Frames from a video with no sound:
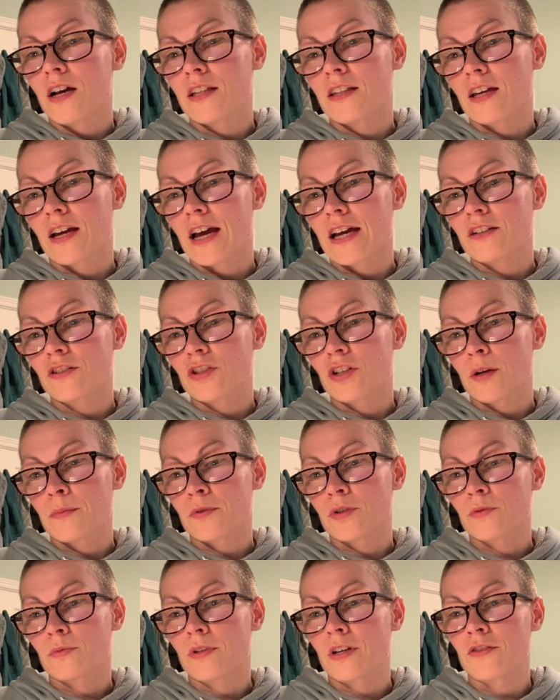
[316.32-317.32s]
on the Kyle
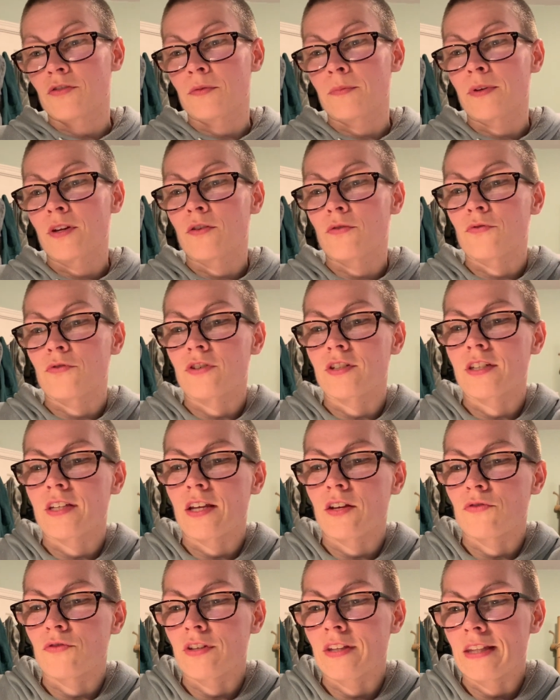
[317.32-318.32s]
Chalmers 100 meter
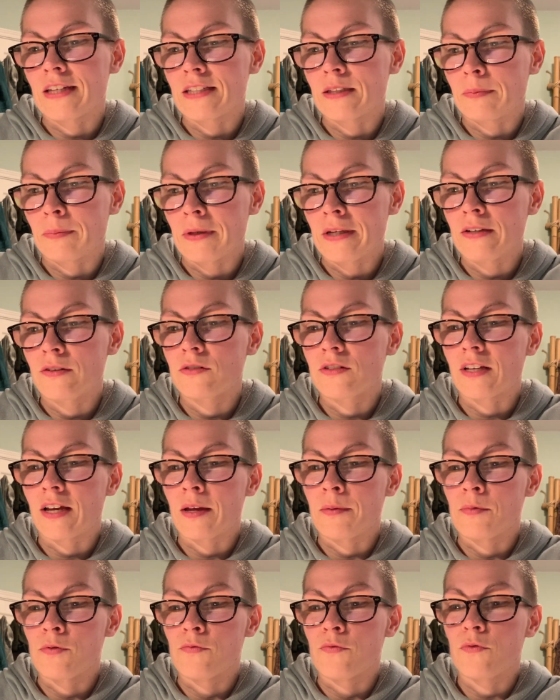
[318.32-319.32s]
freestyle relay split
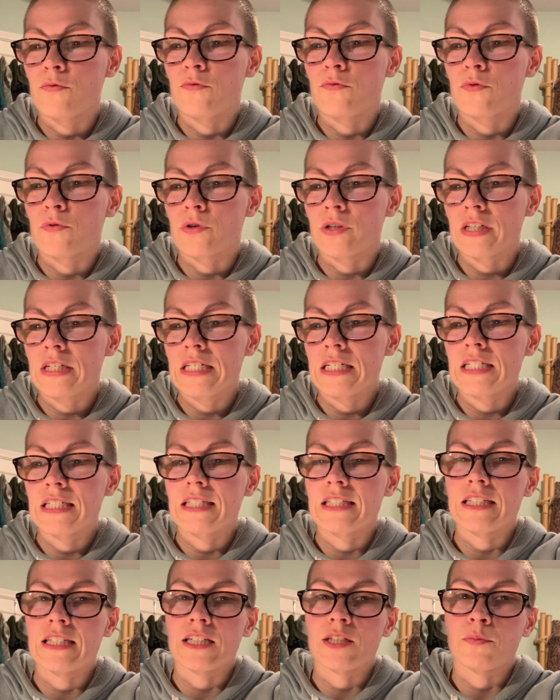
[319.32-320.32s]
time of
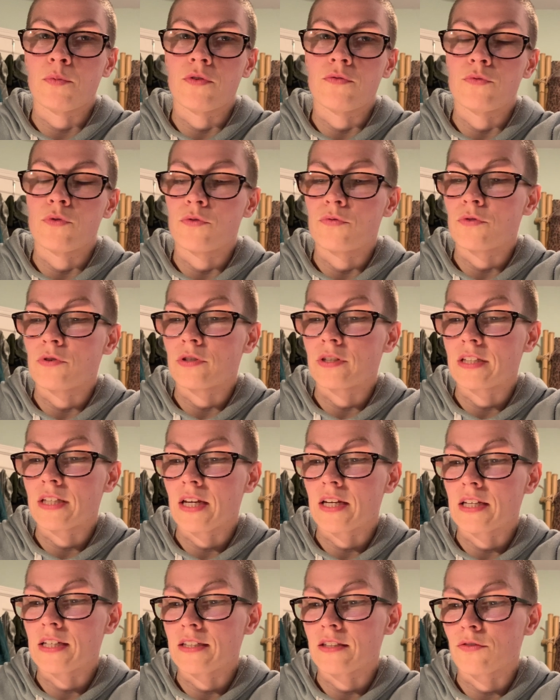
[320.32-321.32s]
46.44
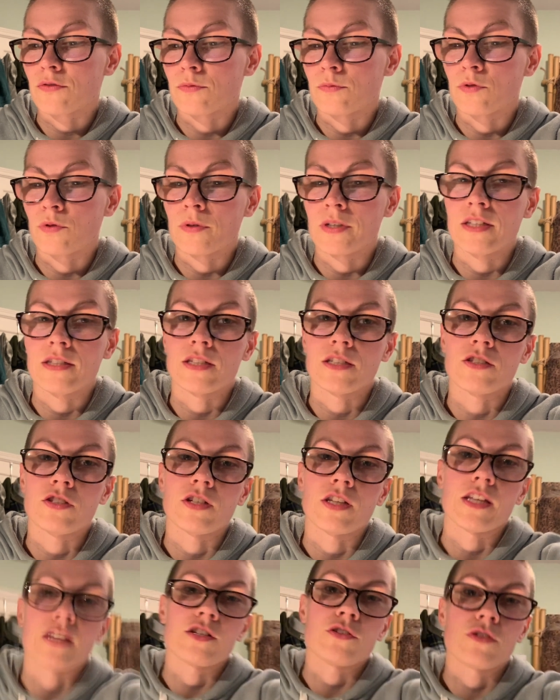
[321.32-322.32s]
seconds from 26
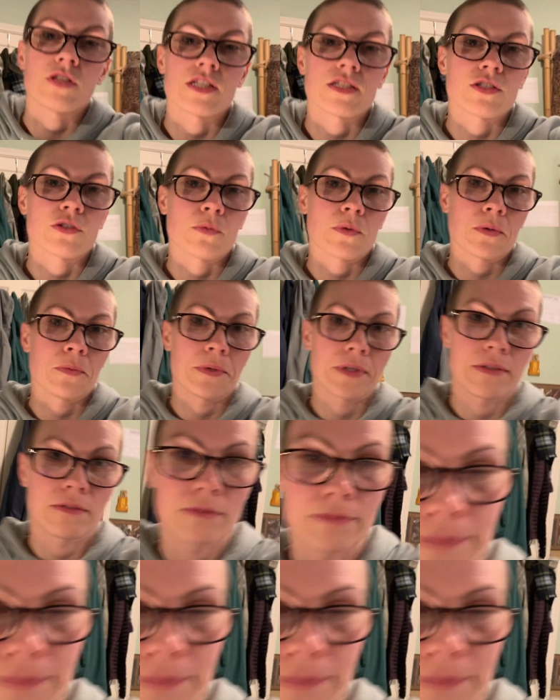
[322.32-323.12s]
July 2021.